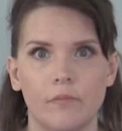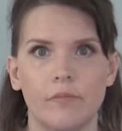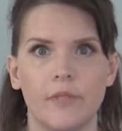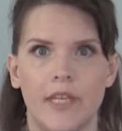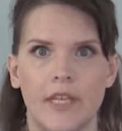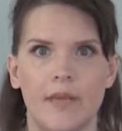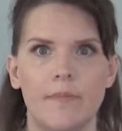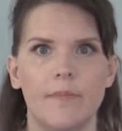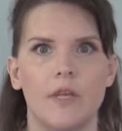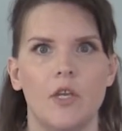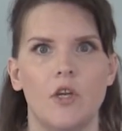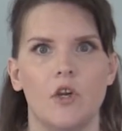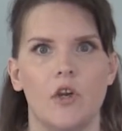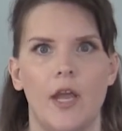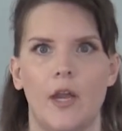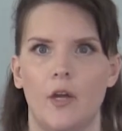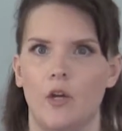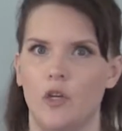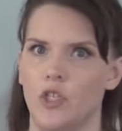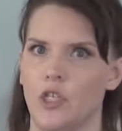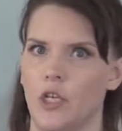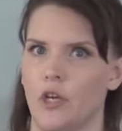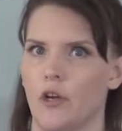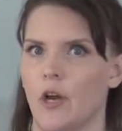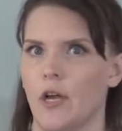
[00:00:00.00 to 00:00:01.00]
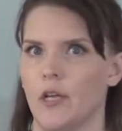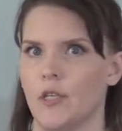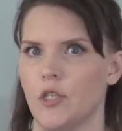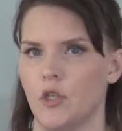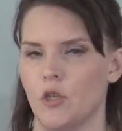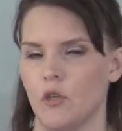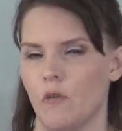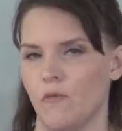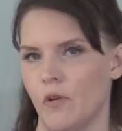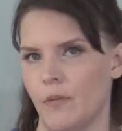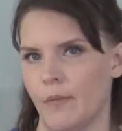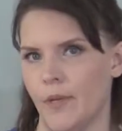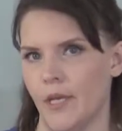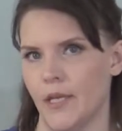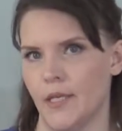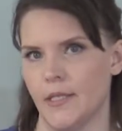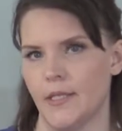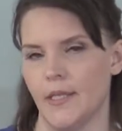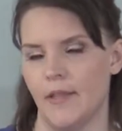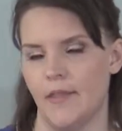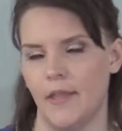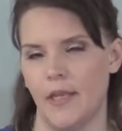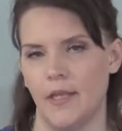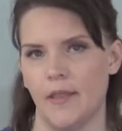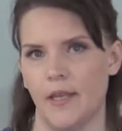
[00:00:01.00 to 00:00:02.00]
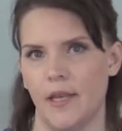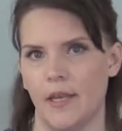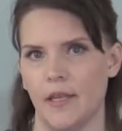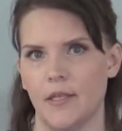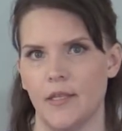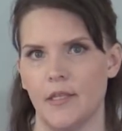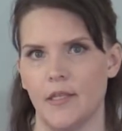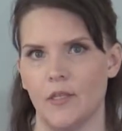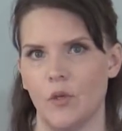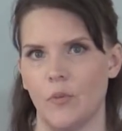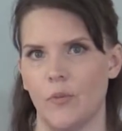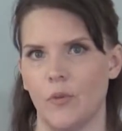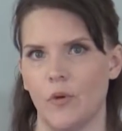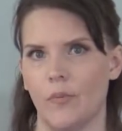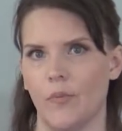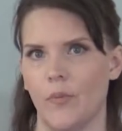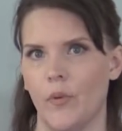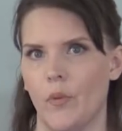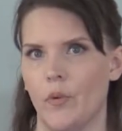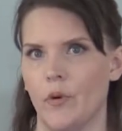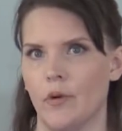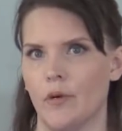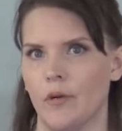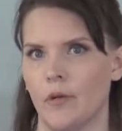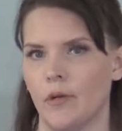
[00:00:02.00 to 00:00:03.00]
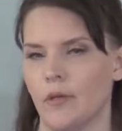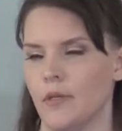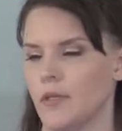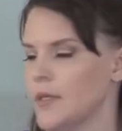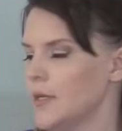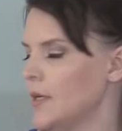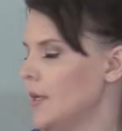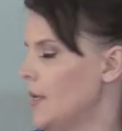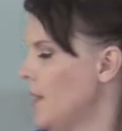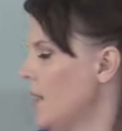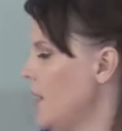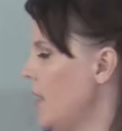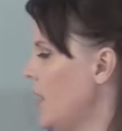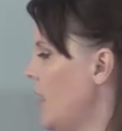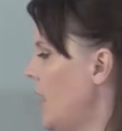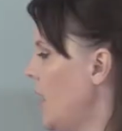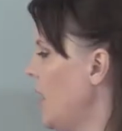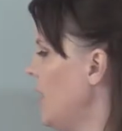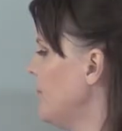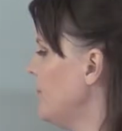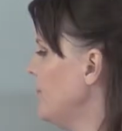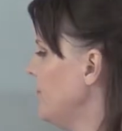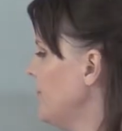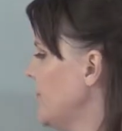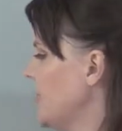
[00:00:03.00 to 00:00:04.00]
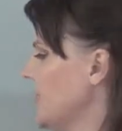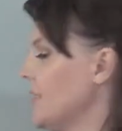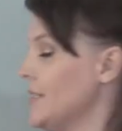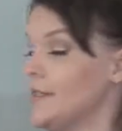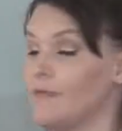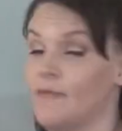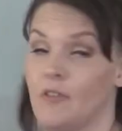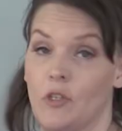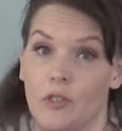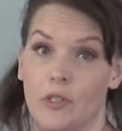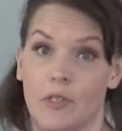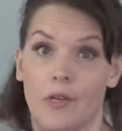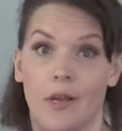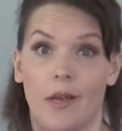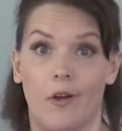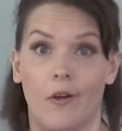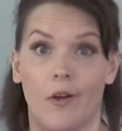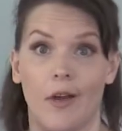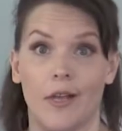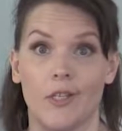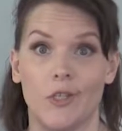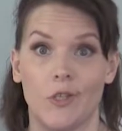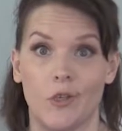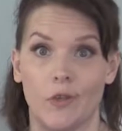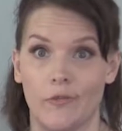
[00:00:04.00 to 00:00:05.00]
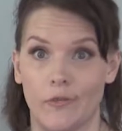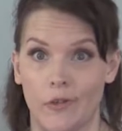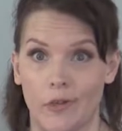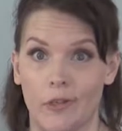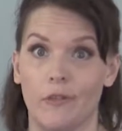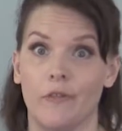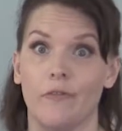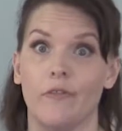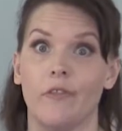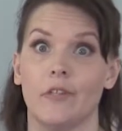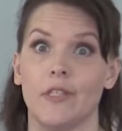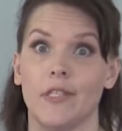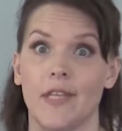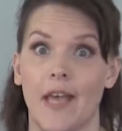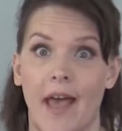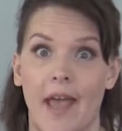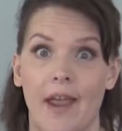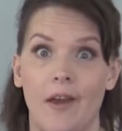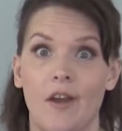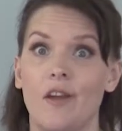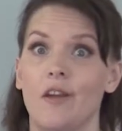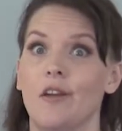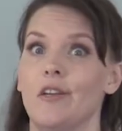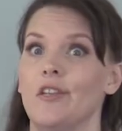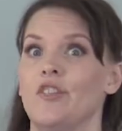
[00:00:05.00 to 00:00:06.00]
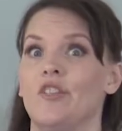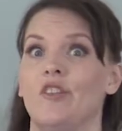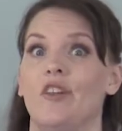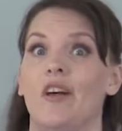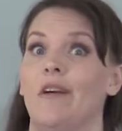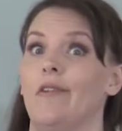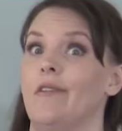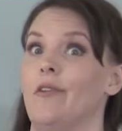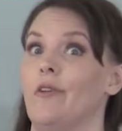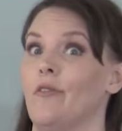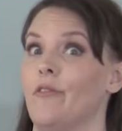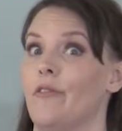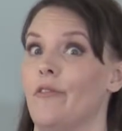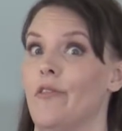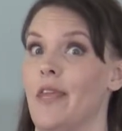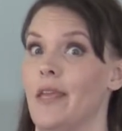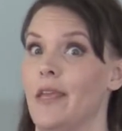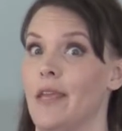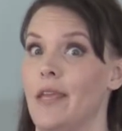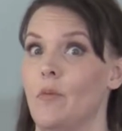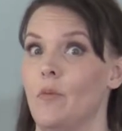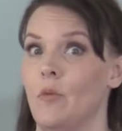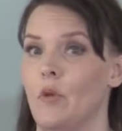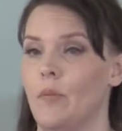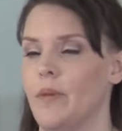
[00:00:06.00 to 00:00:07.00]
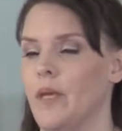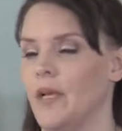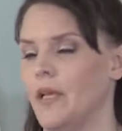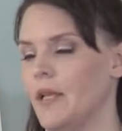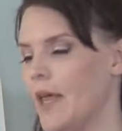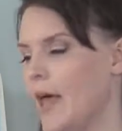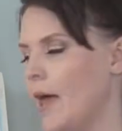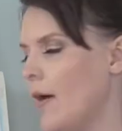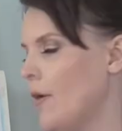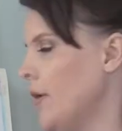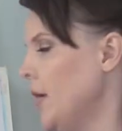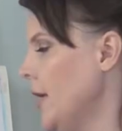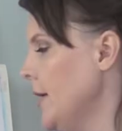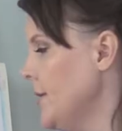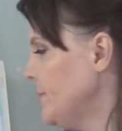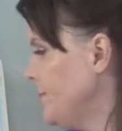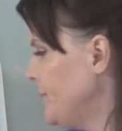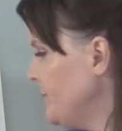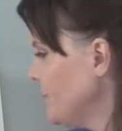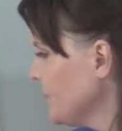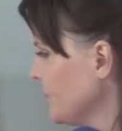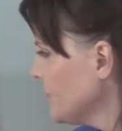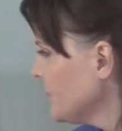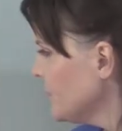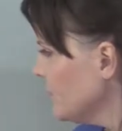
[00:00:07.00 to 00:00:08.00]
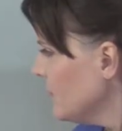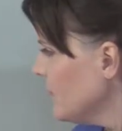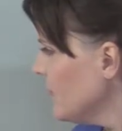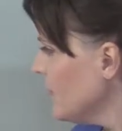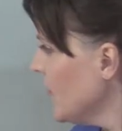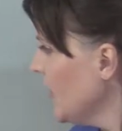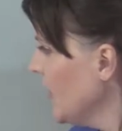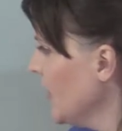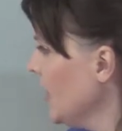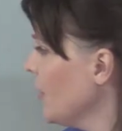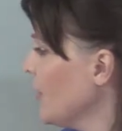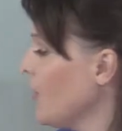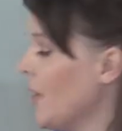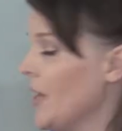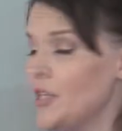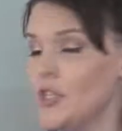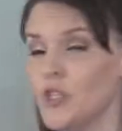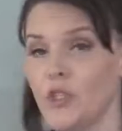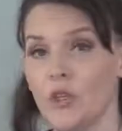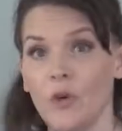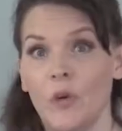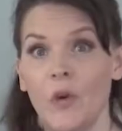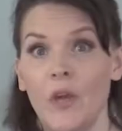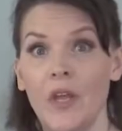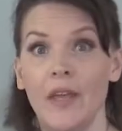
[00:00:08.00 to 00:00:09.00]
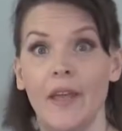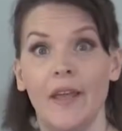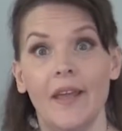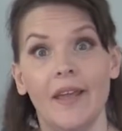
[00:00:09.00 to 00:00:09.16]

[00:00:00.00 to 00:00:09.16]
keeping your energy crossed over, because I think that's super important. Because if it's not crossed over, you'll feel tired, your thinking will be cloudy. Anyway, so